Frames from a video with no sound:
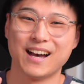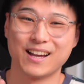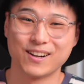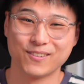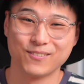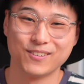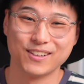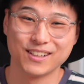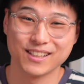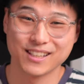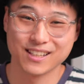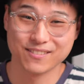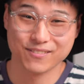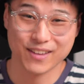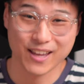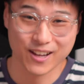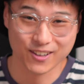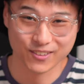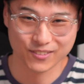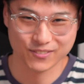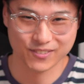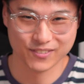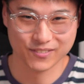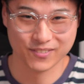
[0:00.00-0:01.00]
I don't want to give
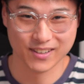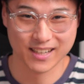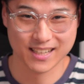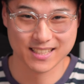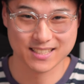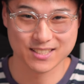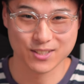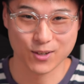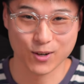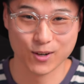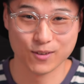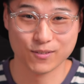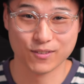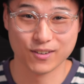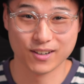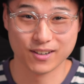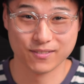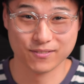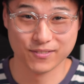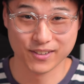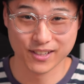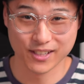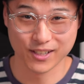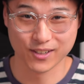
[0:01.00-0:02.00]
health advice over
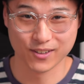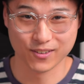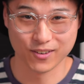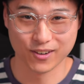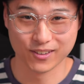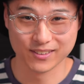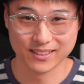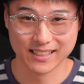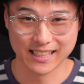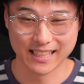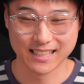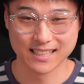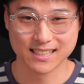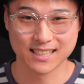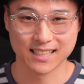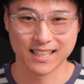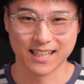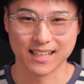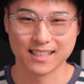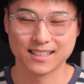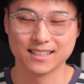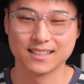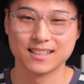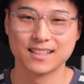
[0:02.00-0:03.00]
a video on the
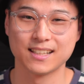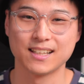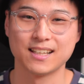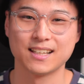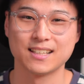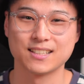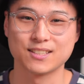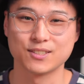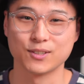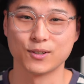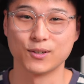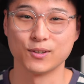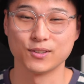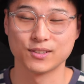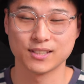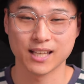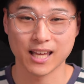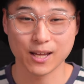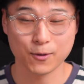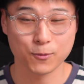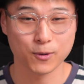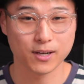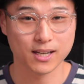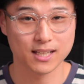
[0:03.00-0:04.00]
internet. So
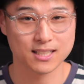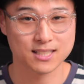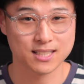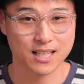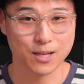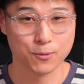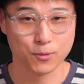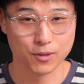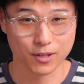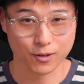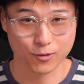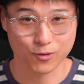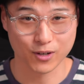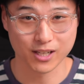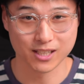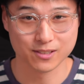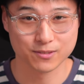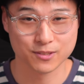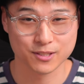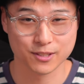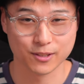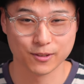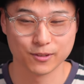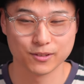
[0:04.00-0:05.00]
take what I say with a grain
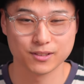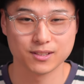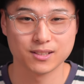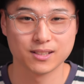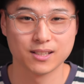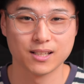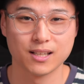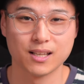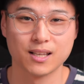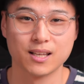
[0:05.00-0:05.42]
of salt.